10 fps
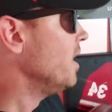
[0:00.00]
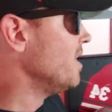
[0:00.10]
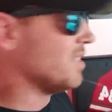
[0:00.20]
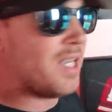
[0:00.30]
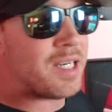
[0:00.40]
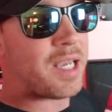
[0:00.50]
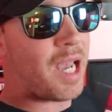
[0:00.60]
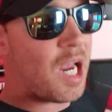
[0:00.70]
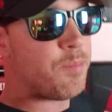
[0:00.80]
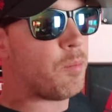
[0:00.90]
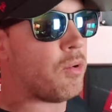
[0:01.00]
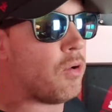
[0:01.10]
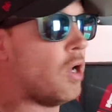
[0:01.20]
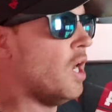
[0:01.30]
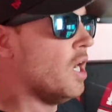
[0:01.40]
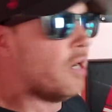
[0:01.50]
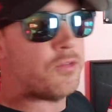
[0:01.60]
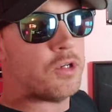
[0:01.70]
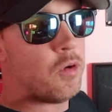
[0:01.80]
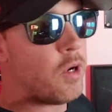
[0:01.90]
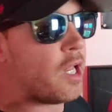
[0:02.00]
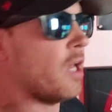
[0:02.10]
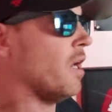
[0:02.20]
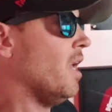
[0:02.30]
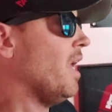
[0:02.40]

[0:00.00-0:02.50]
is incapable of doing it.